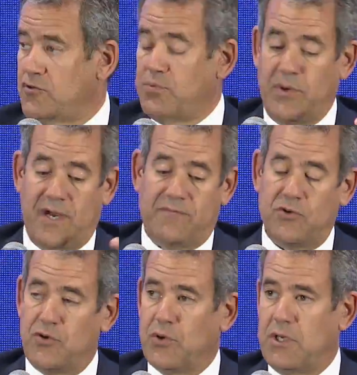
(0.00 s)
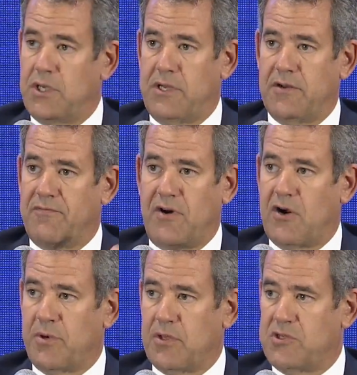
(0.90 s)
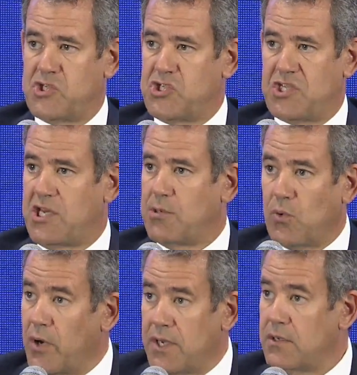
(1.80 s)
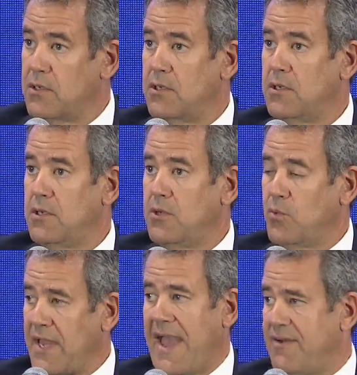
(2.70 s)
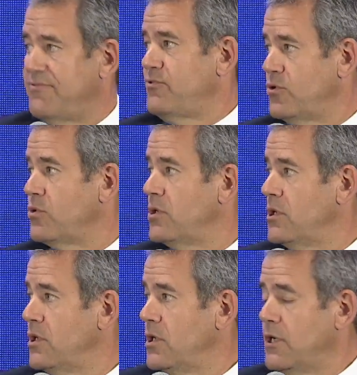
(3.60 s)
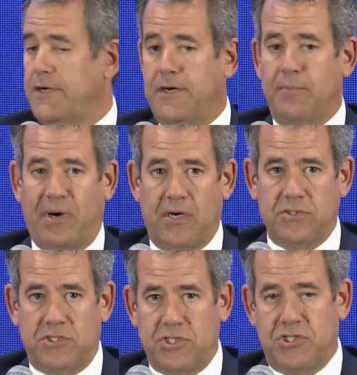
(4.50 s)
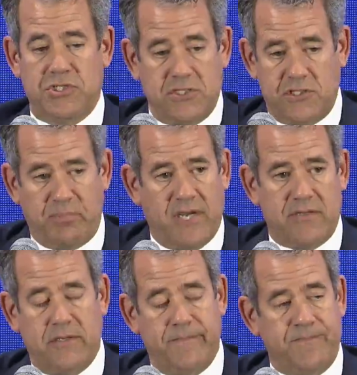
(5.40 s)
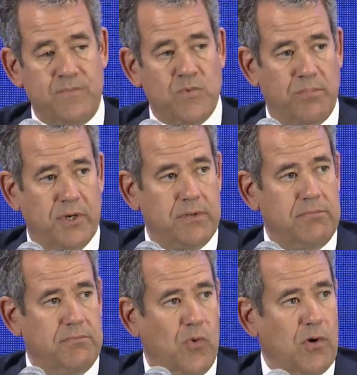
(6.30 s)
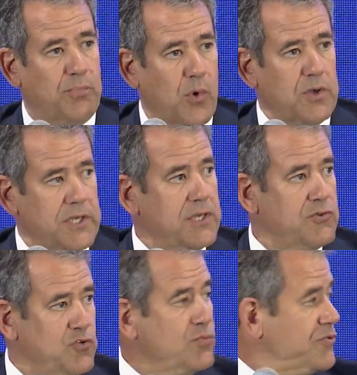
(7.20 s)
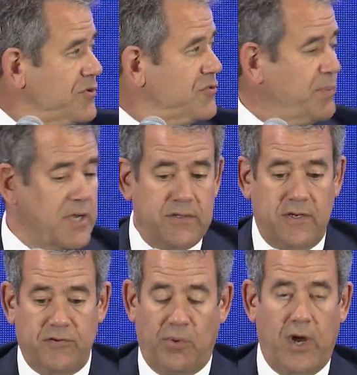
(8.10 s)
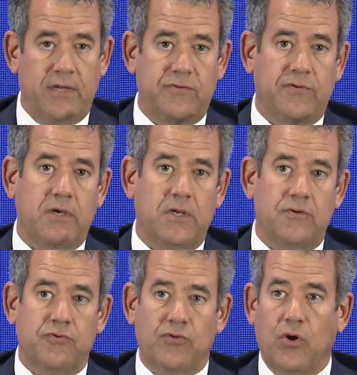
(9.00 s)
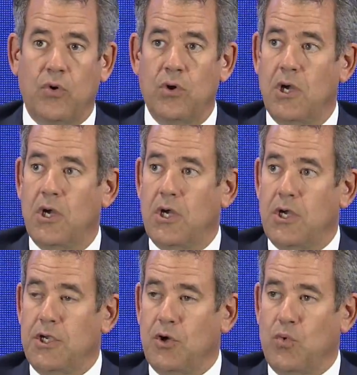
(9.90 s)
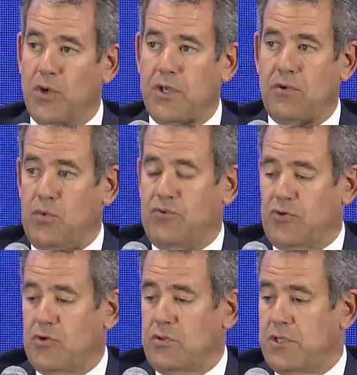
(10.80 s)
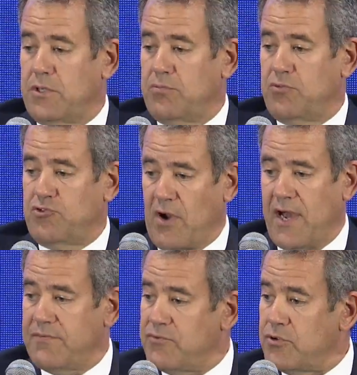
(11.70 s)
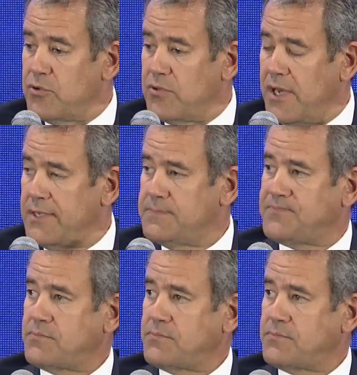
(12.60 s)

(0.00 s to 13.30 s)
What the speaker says: but we have to do it in an environmentally sustainable way. We have to. Politicians expect it, but more importantly, consumers expect it, as Brian said. And so, we certainly strive to do that,